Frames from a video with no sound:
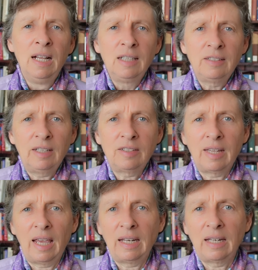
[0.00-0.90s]
Since
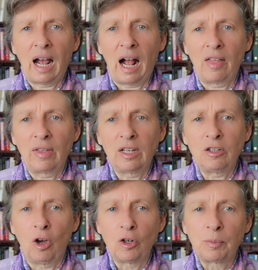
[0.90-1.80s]
then, other
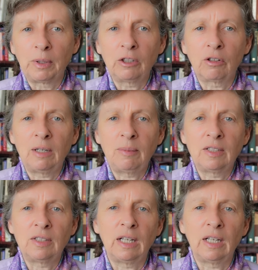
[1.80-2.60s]
notable agreements